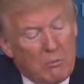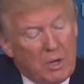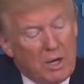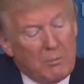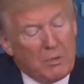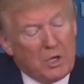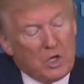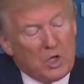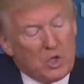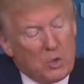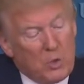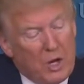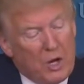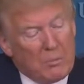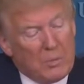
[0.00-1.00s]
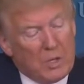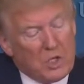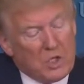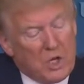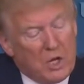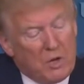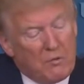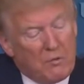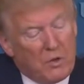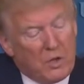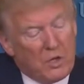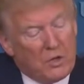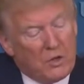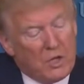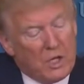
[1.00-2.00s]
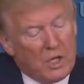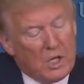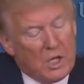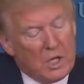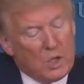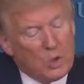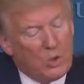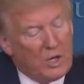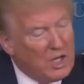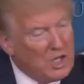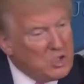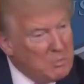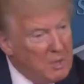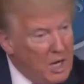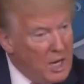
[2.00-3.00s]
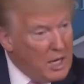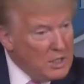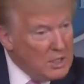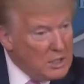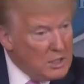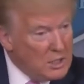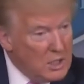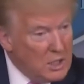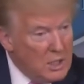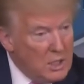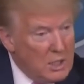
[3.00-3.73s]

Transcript: but I'm going to surround myself with the greatest minds.